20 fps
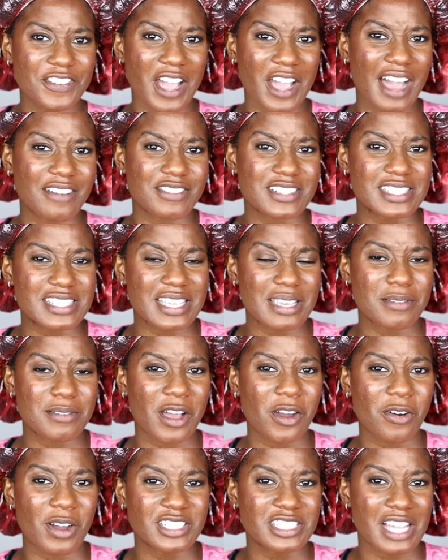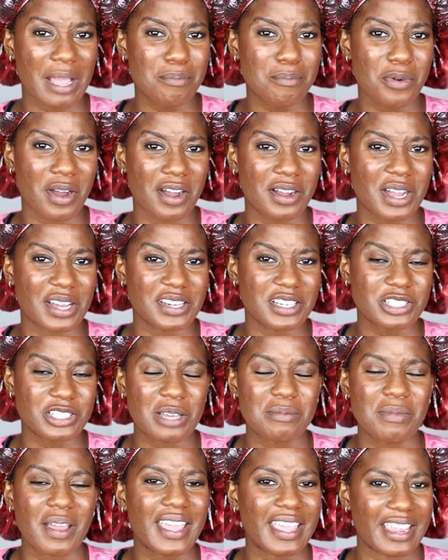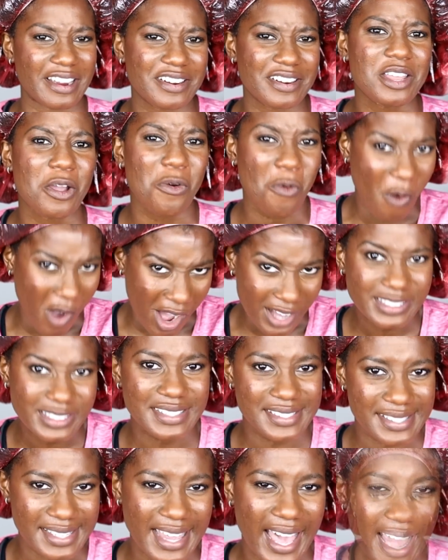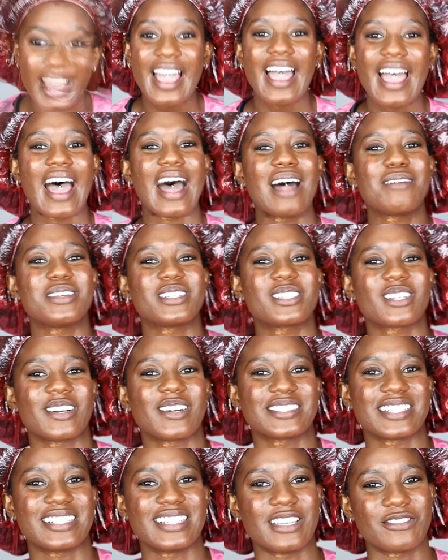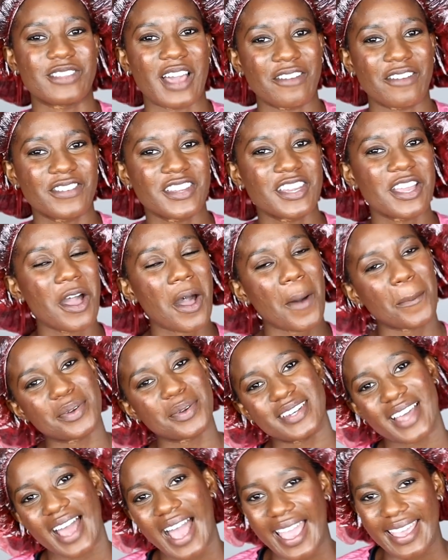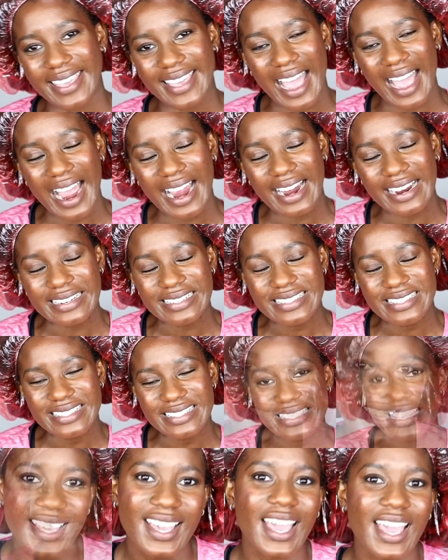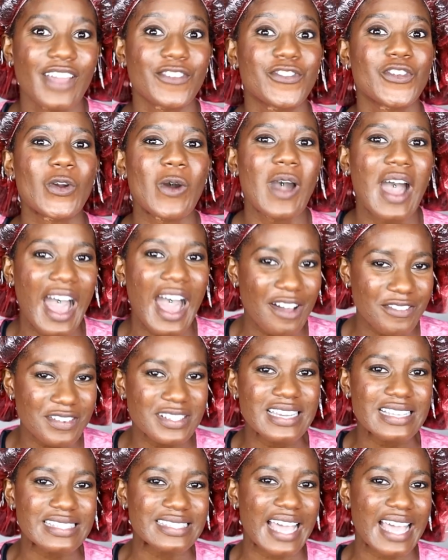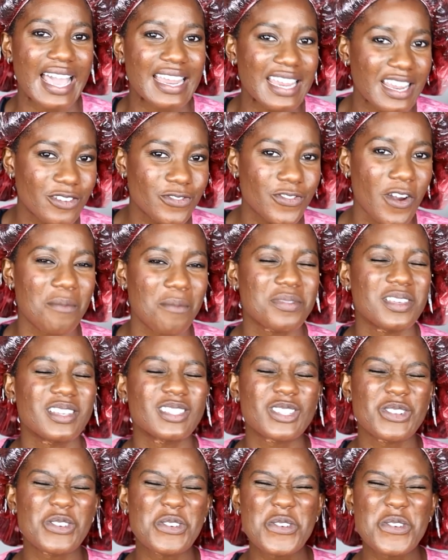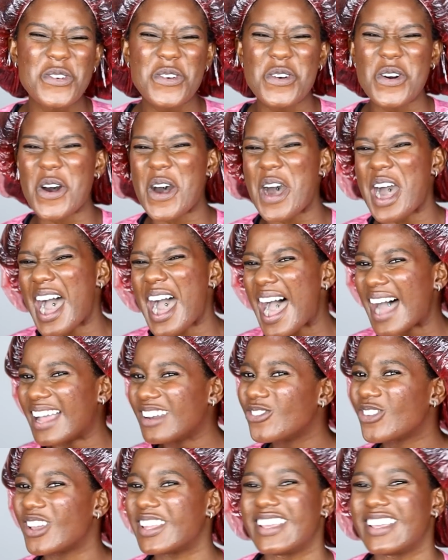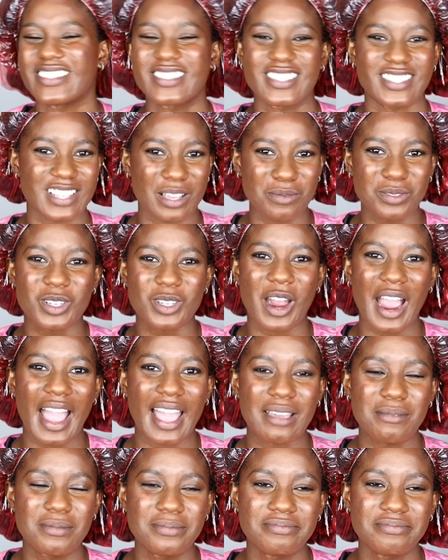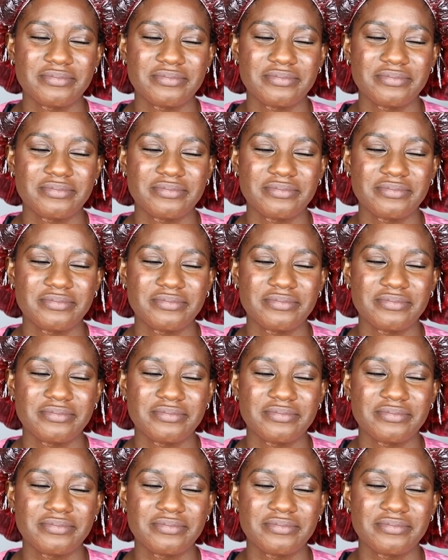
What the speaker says: you haven't seen how I shampoo and condition my hair and you want to see that, I'll be sure to leave that video up in the iCards. If you haven't decided from this one video to subscribe,